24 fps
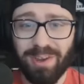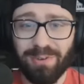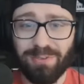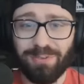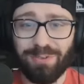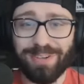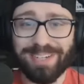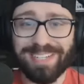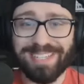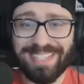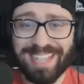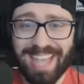
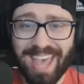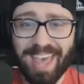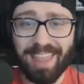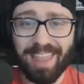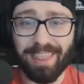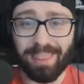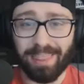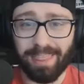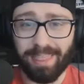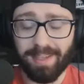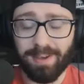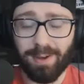for
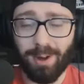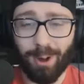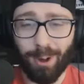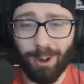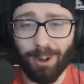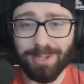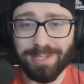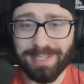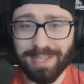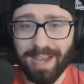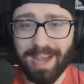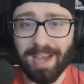10th
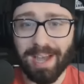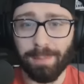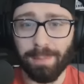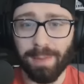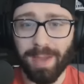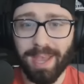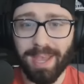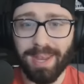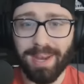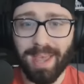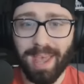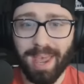all-time
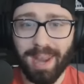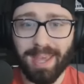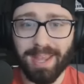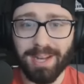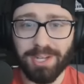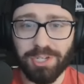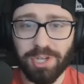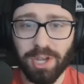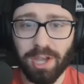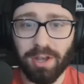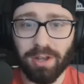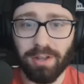in
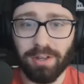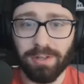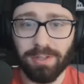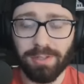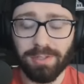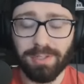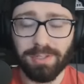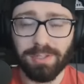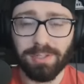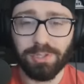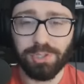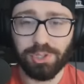NHL
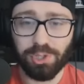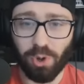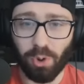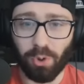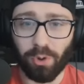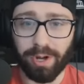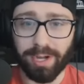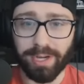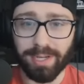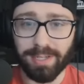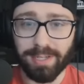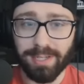
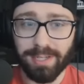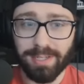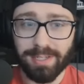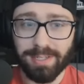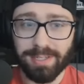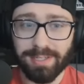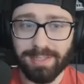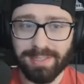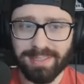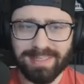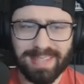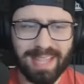scoring.
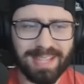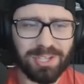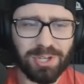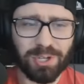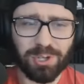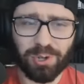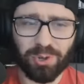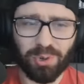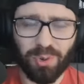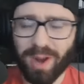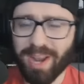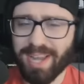That's a
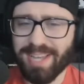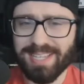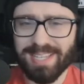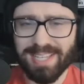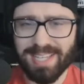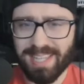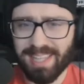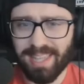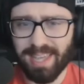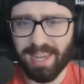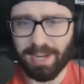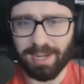
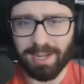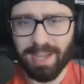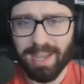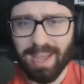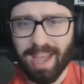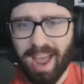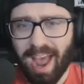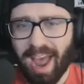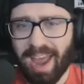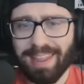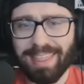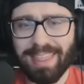crazy thing.
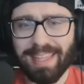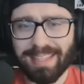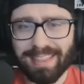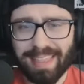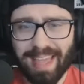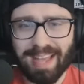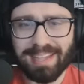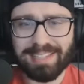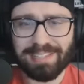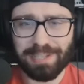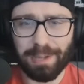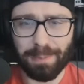I think
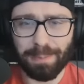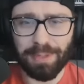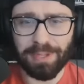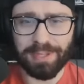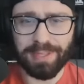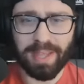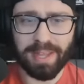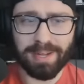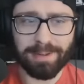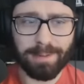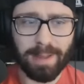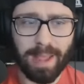that's something
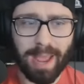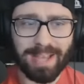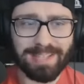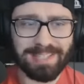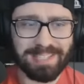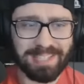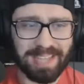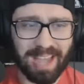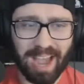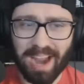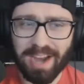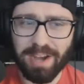that has
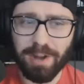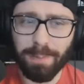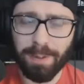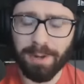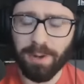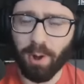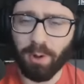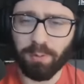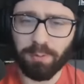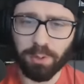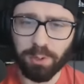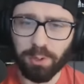kind of been
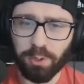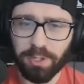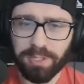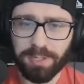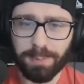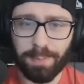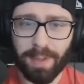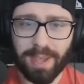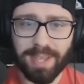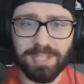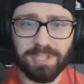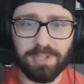
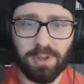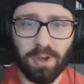overlooked based